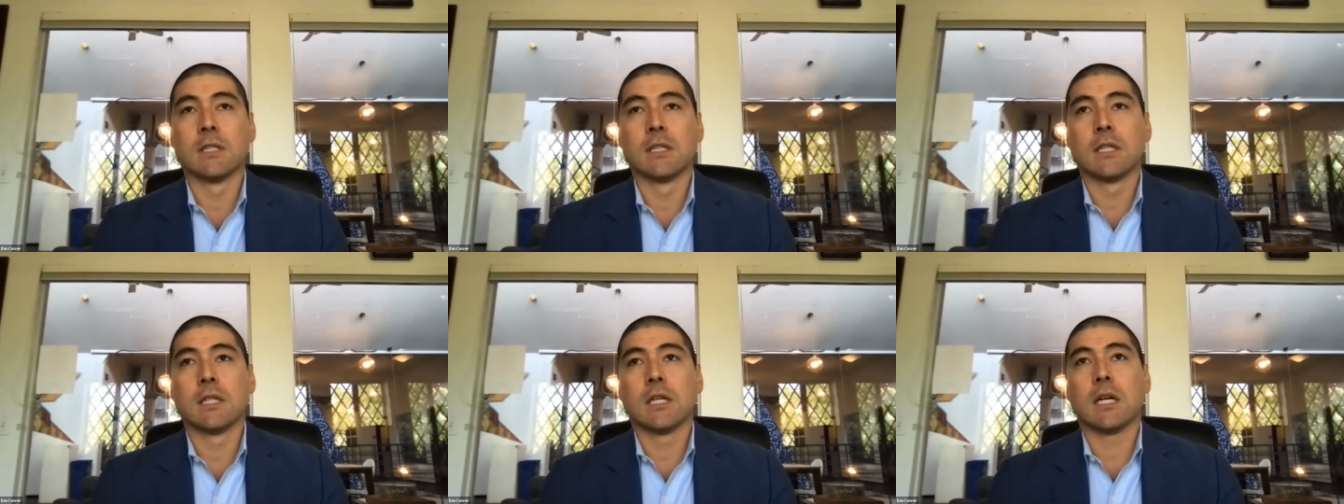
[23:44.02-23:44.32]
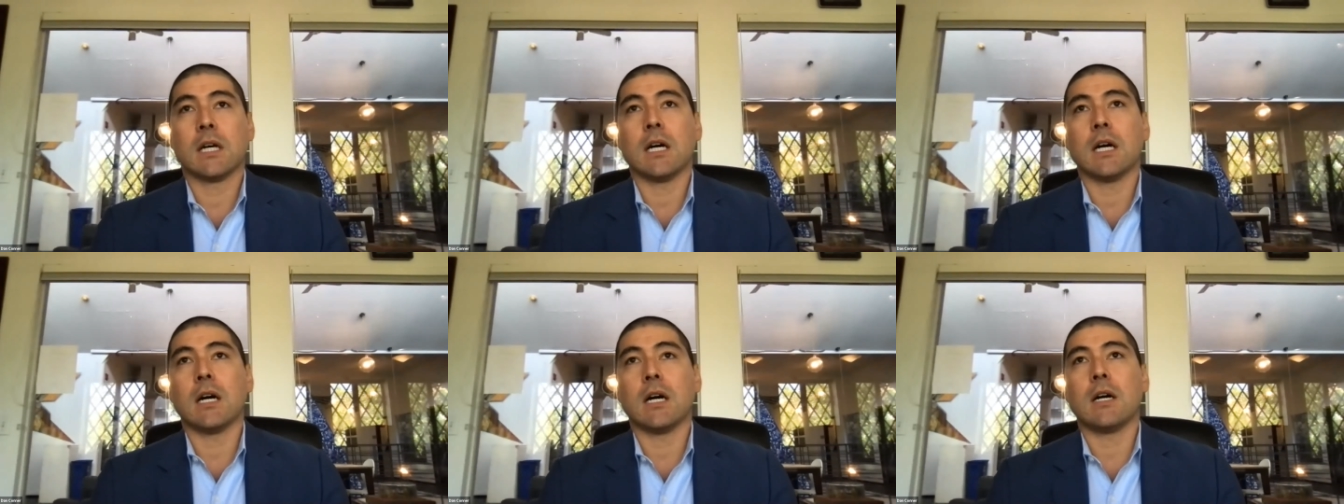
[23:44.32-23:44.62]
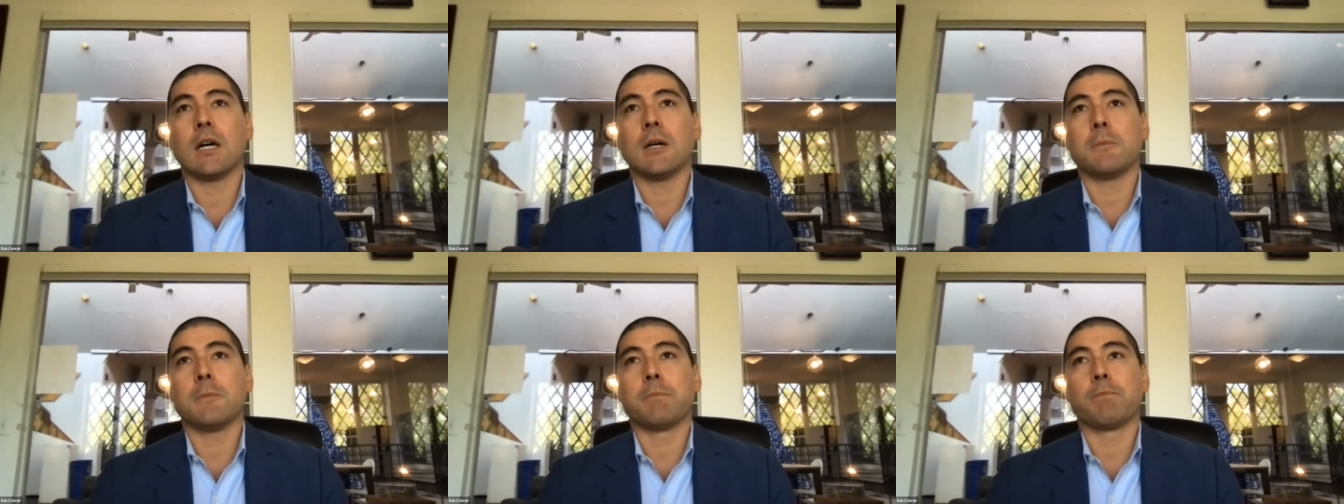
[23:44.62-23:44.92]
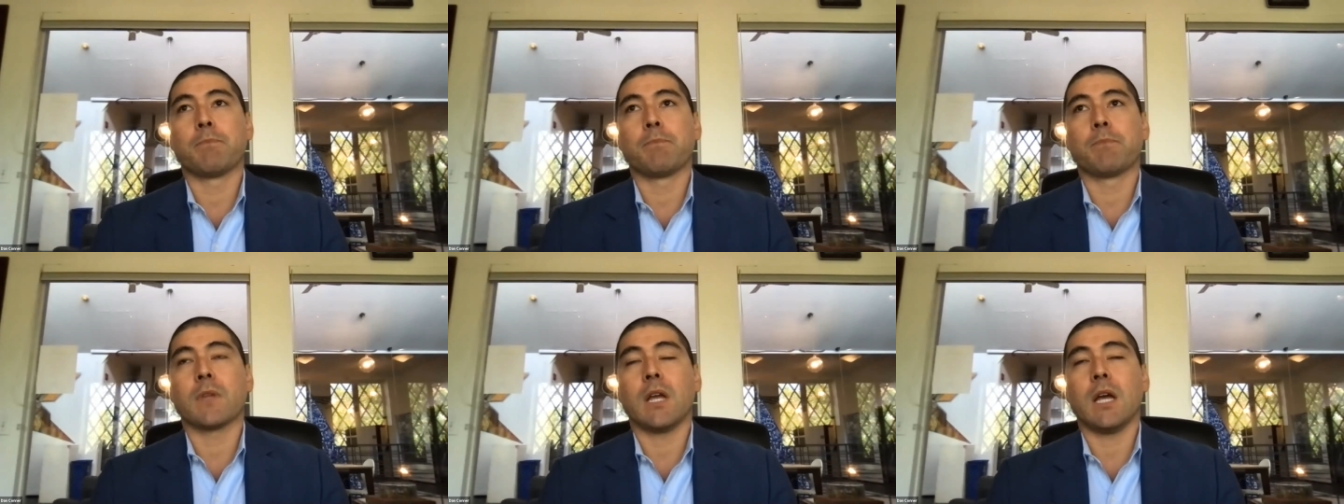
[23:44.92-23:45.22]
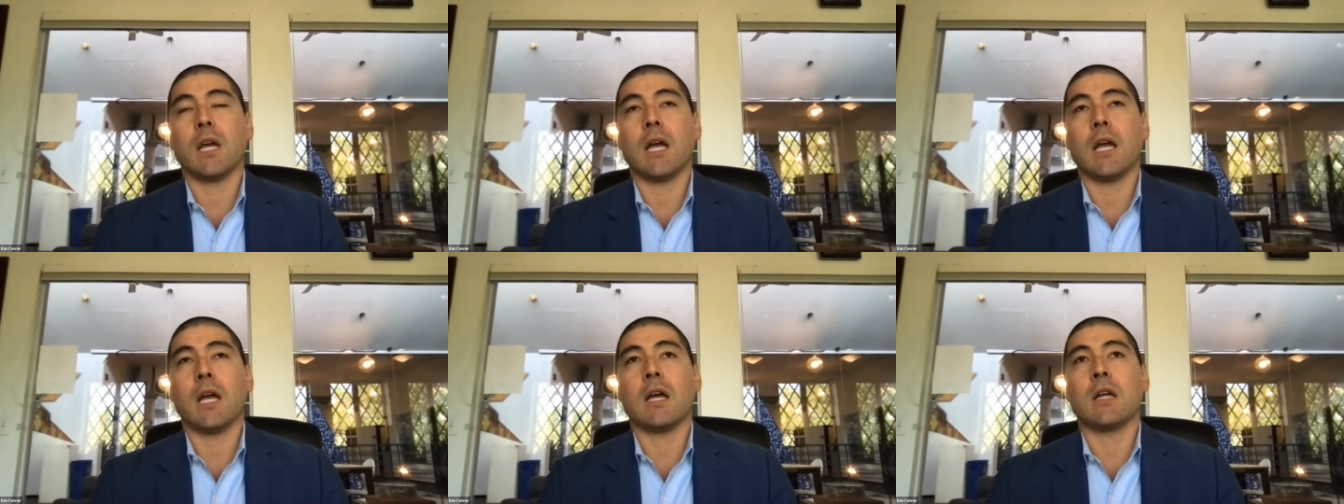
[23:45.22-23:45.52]
5.
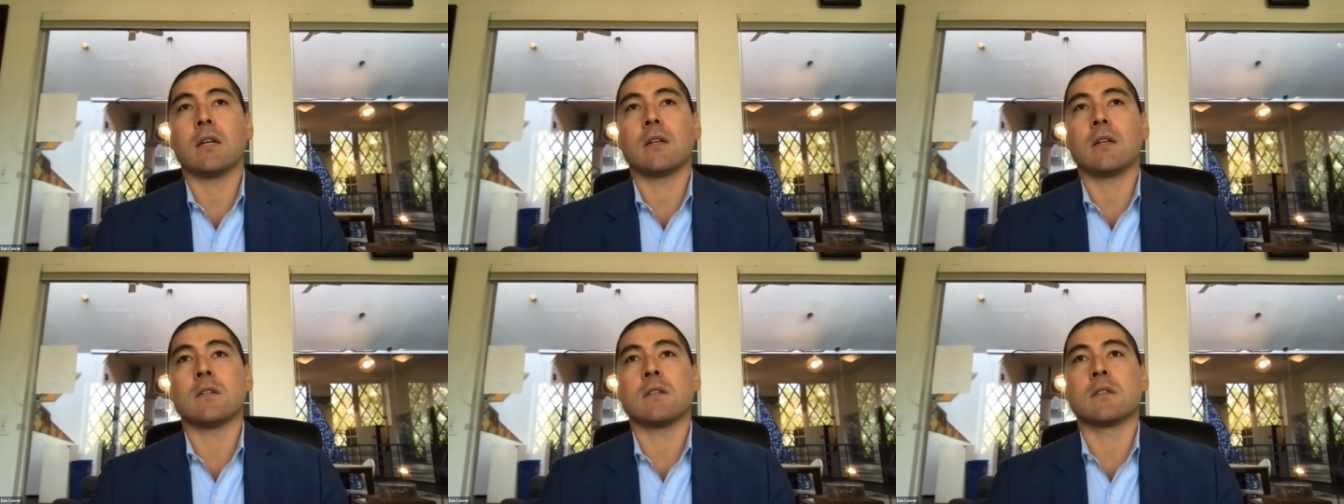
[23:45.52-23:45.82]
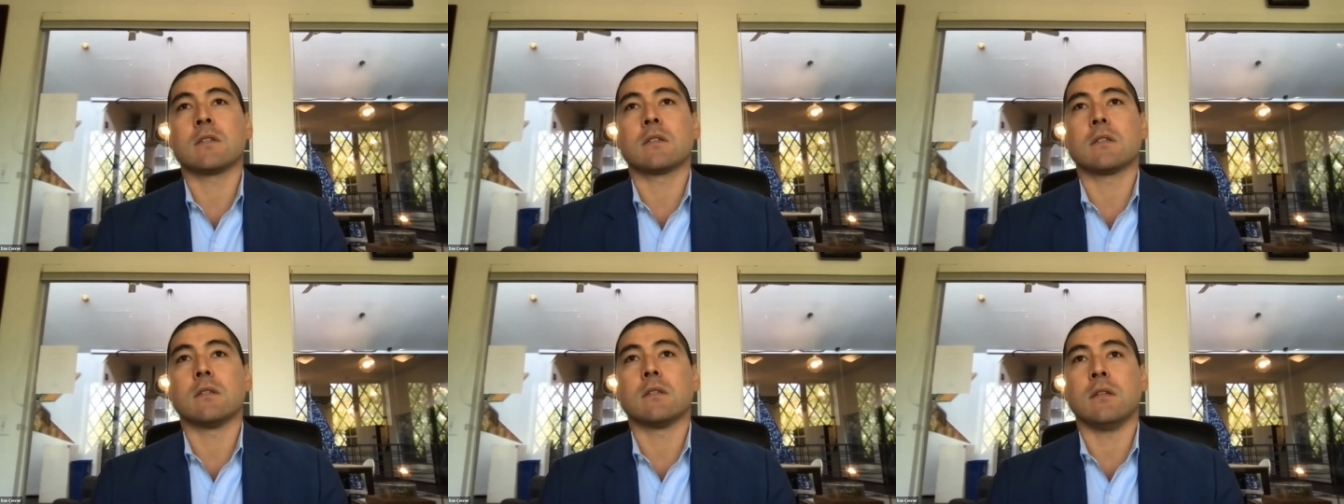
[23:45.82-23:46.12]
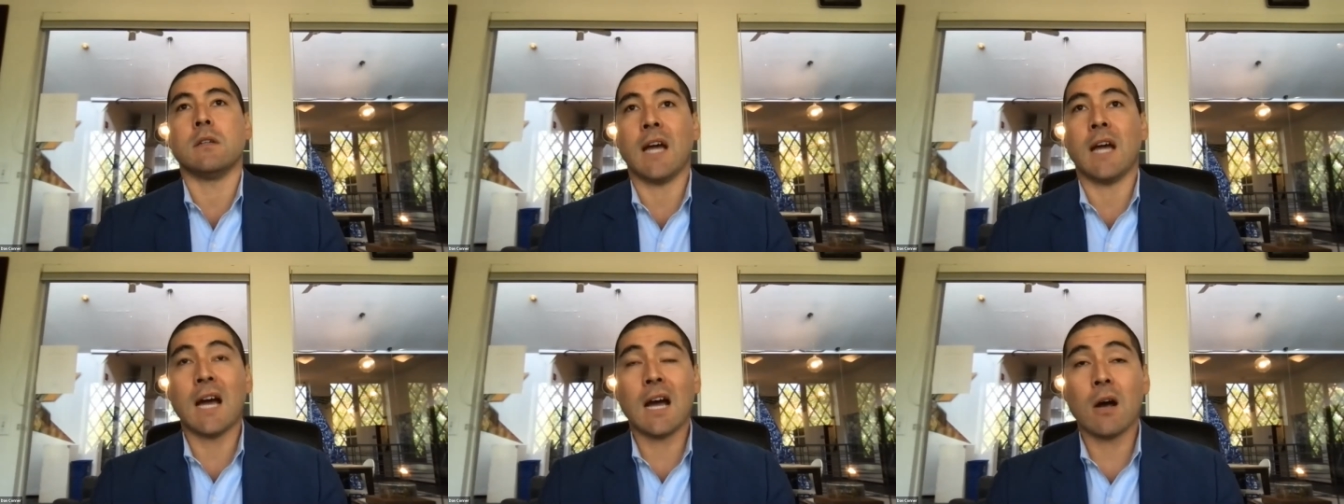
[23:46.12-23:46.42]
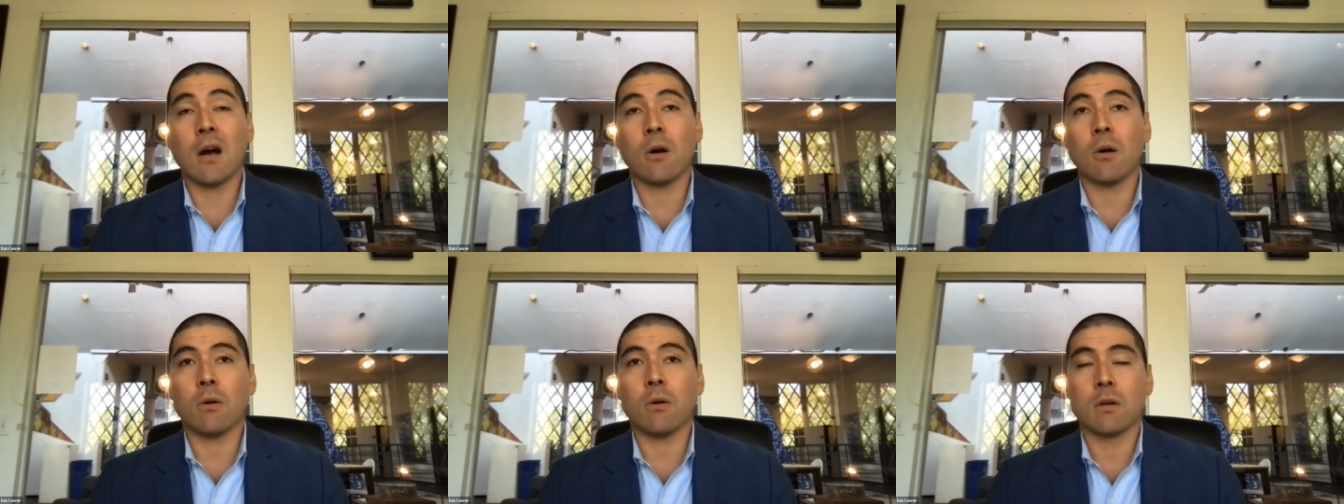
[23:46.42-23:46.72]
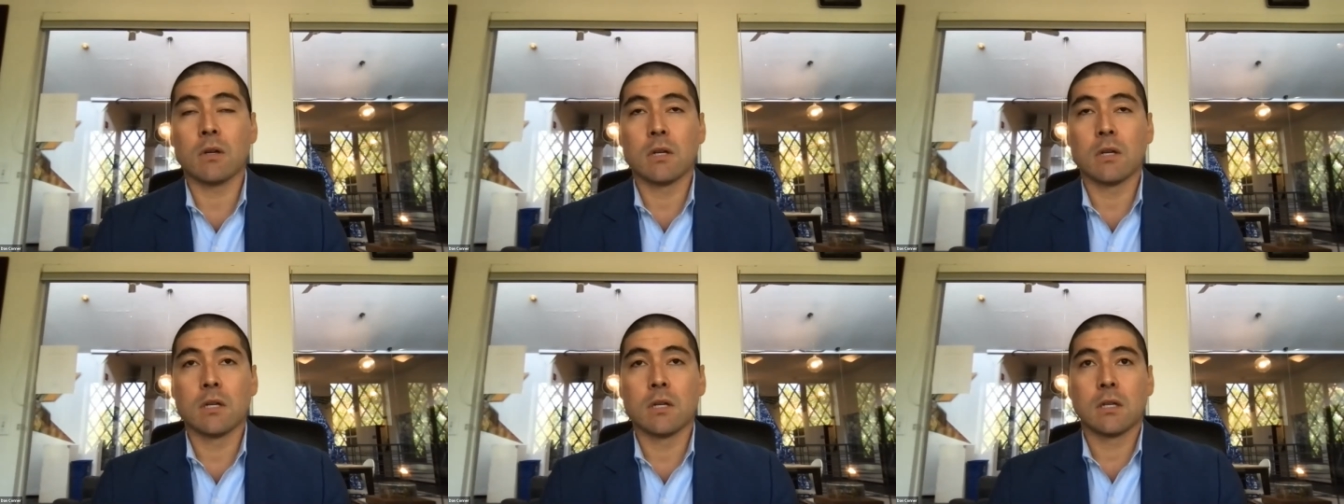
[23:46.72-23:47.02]
And now